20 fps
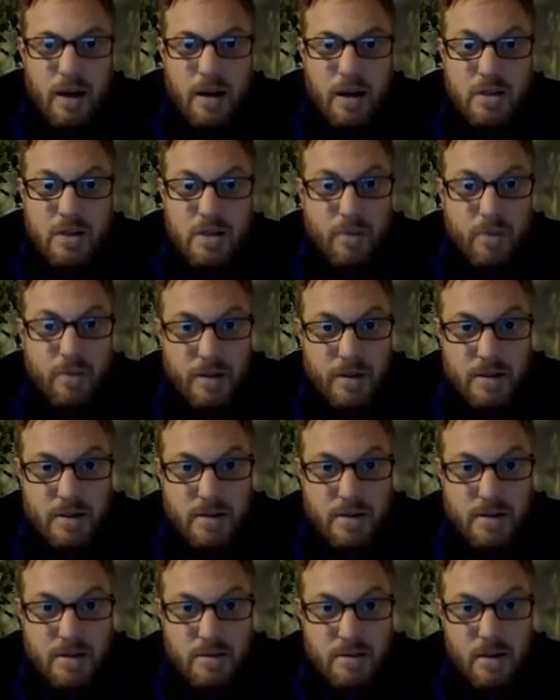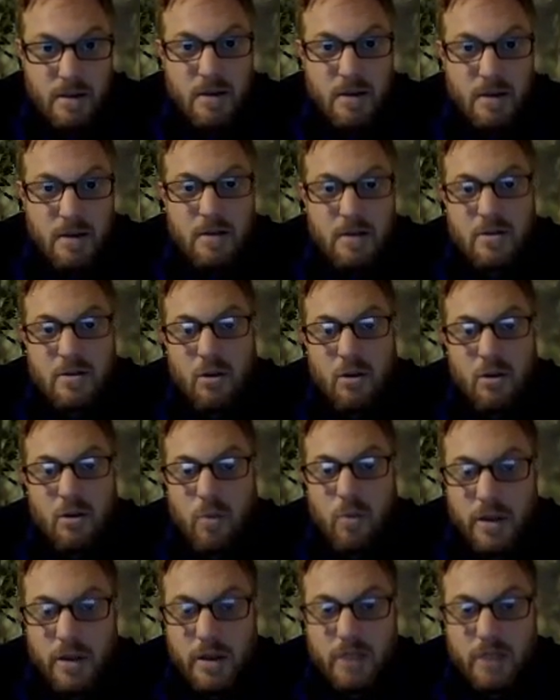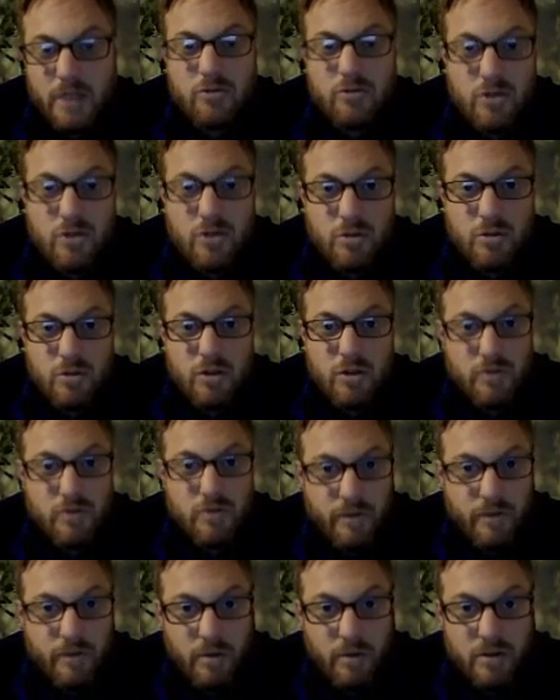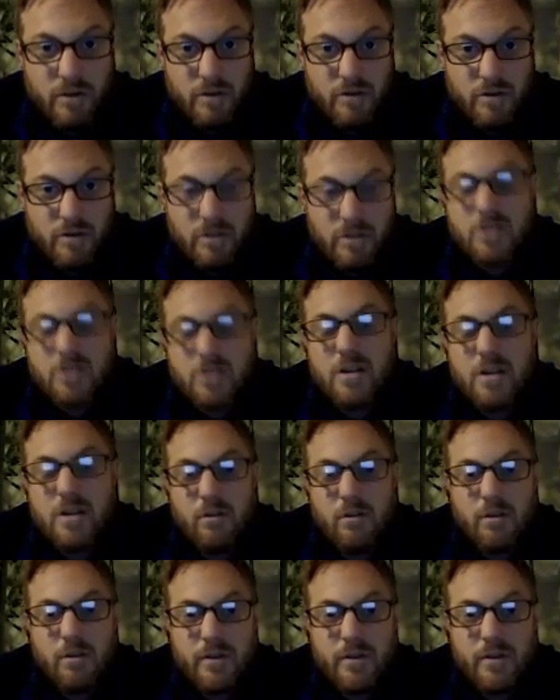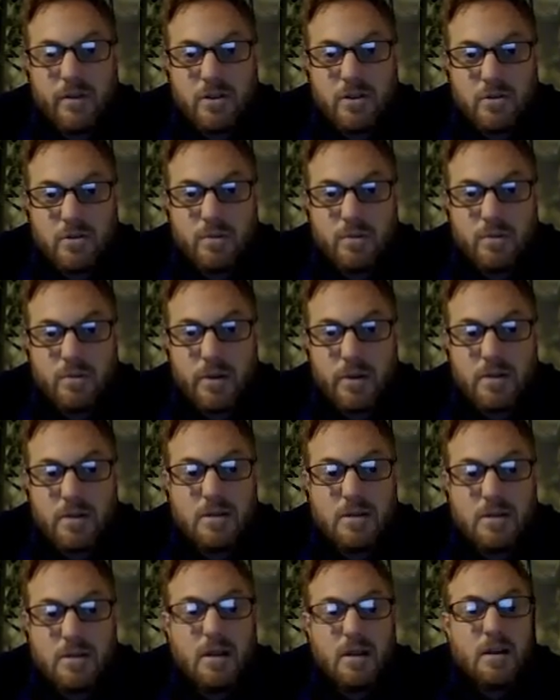sprinters. So 100, 200, 400, because they're all official sprints.